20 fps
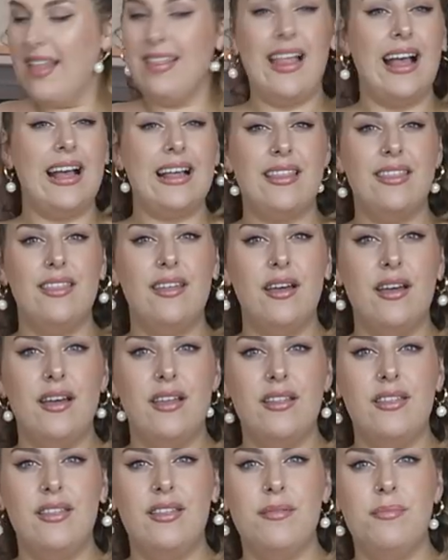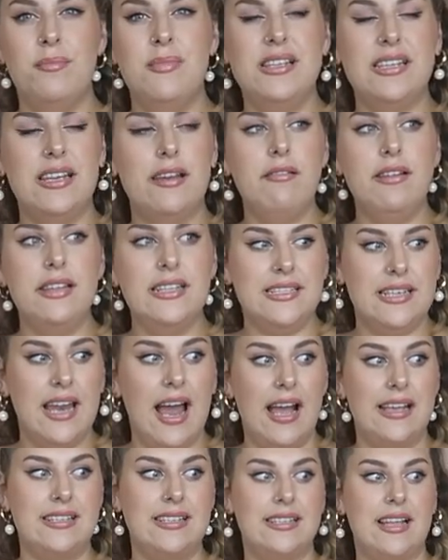Like the material is
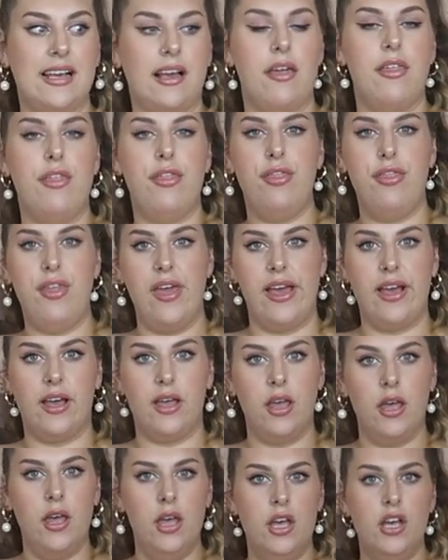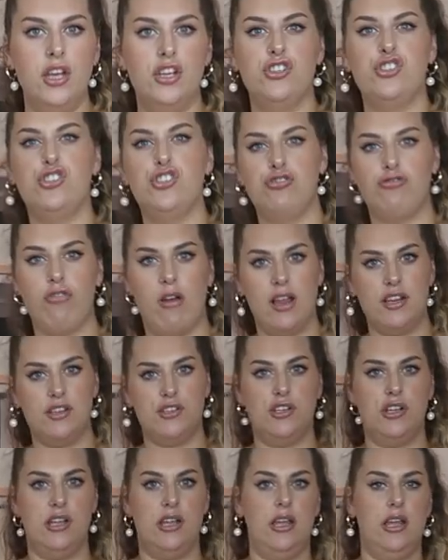nice. It's like a thick,
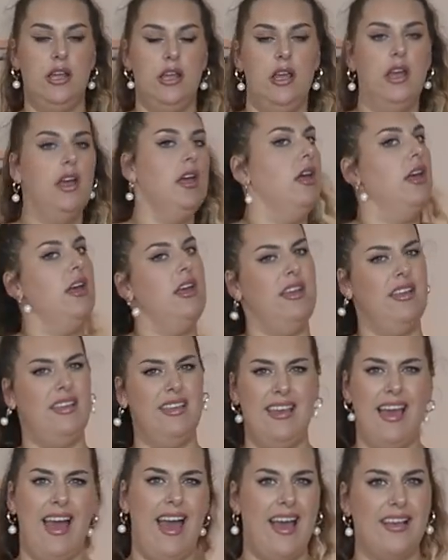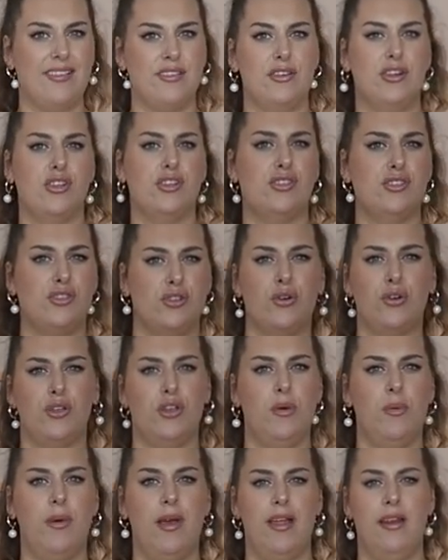stretchy, yeah, it's gonna
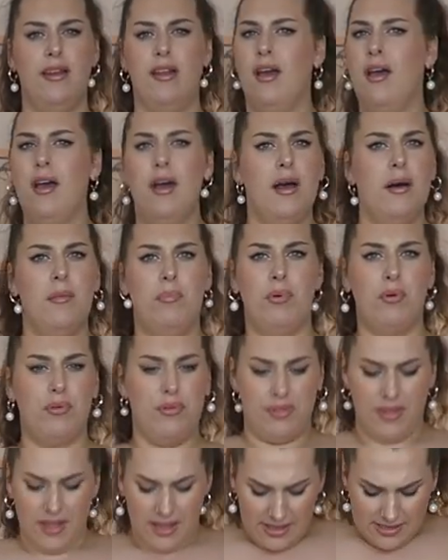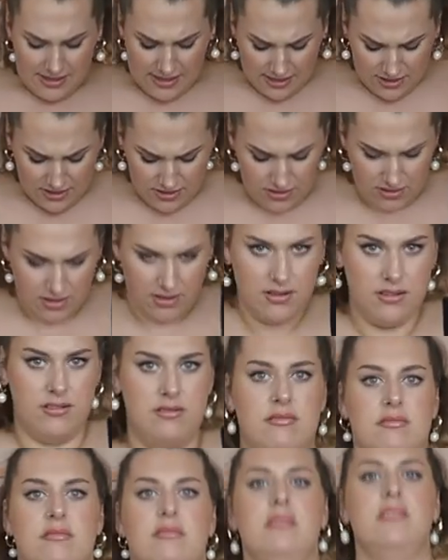suck you in, but this is,
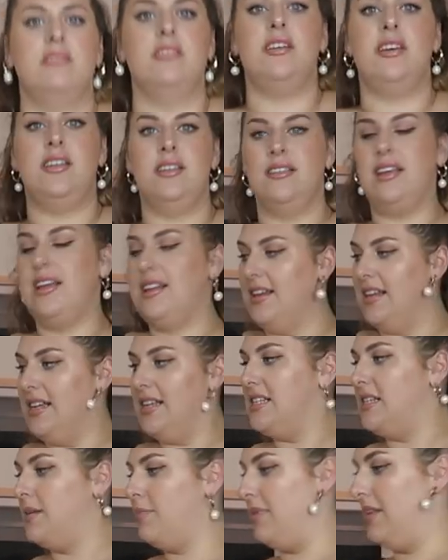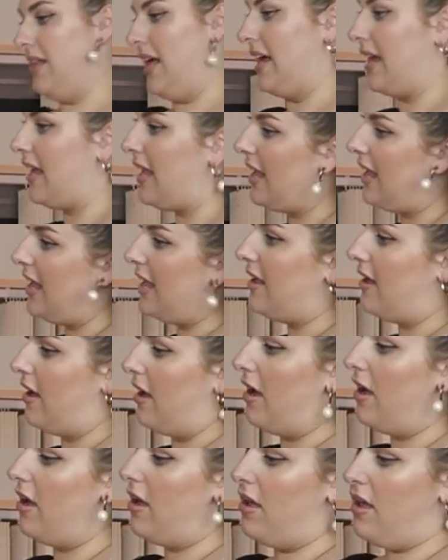they need to be like
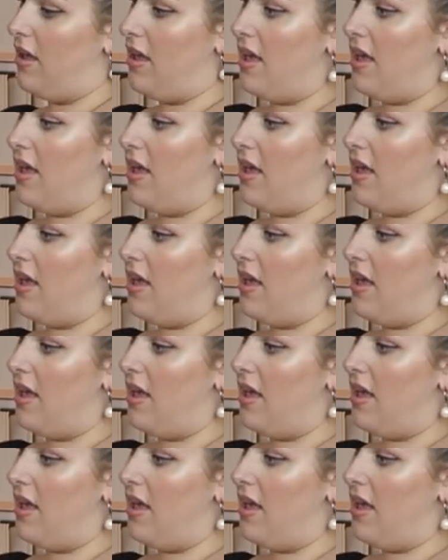here.